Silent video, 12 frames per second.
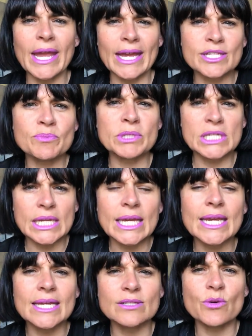
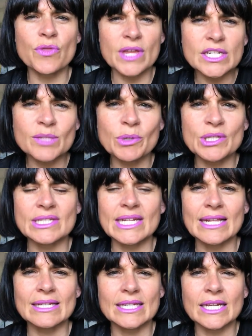expertise, authentic
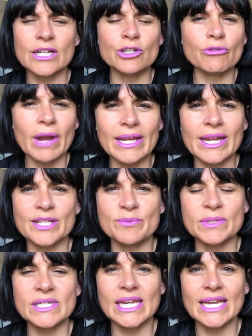personality and great
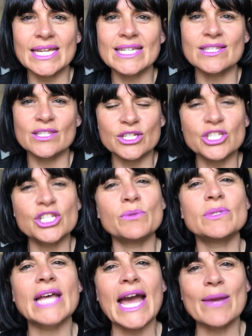expertise that she
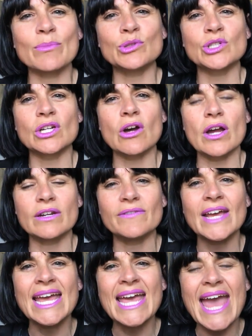was able to kind
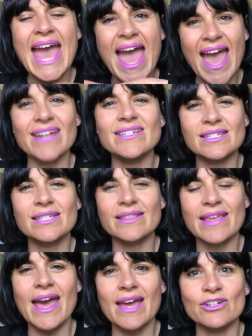of add to
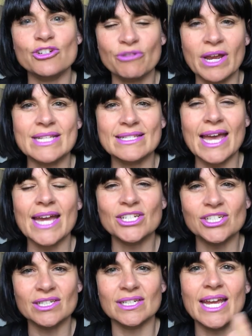that
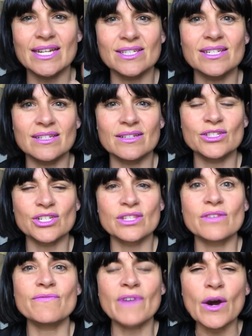transaction and to
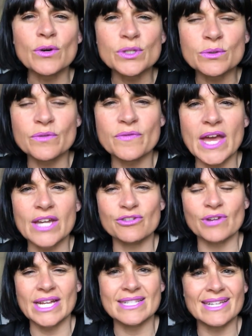the value of that
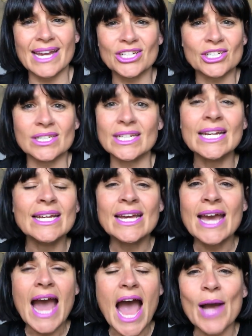transaction.
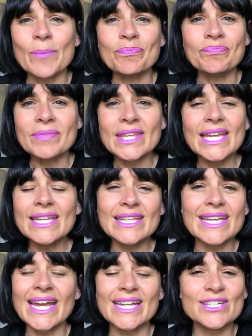In
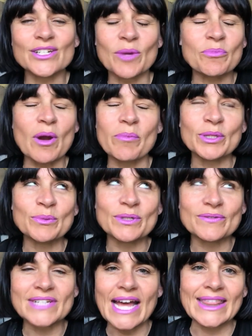the end, and I probably
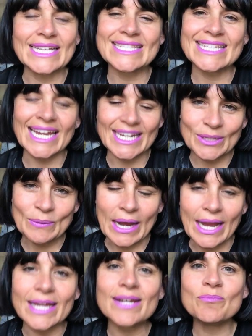would have done this
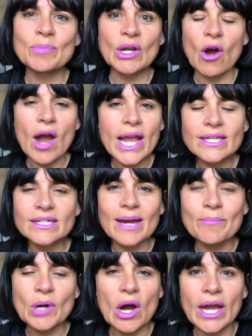anyway, but I ended
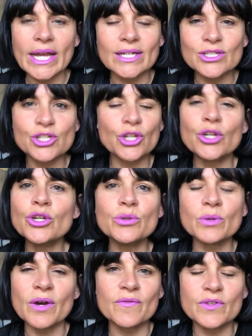up buying
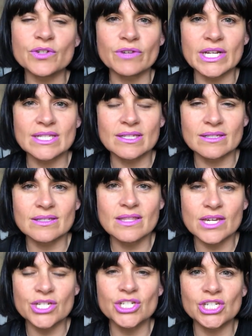two of the dresses
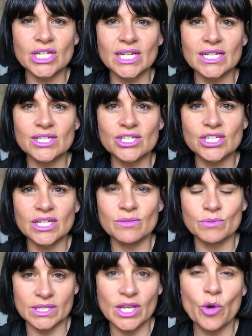that
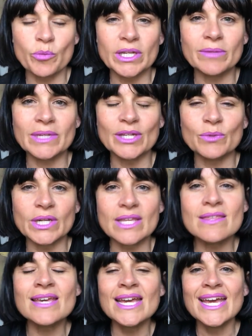she was helping me
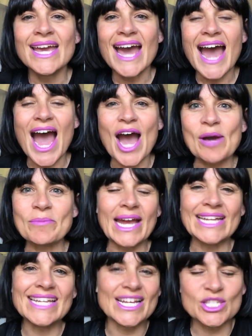with.
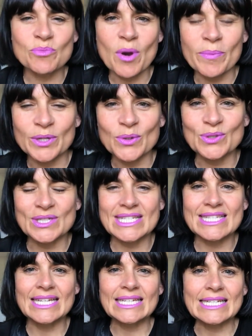And yes, you're probably all
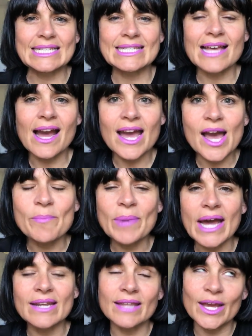just thinking, sucker,
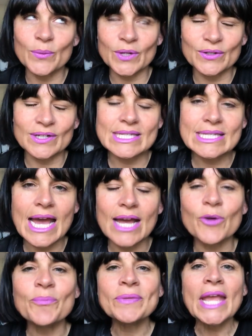but they were on
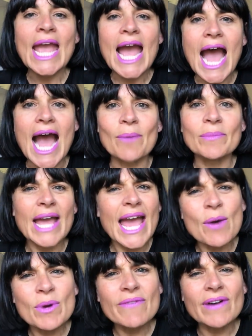sale.
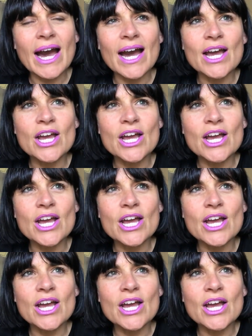However,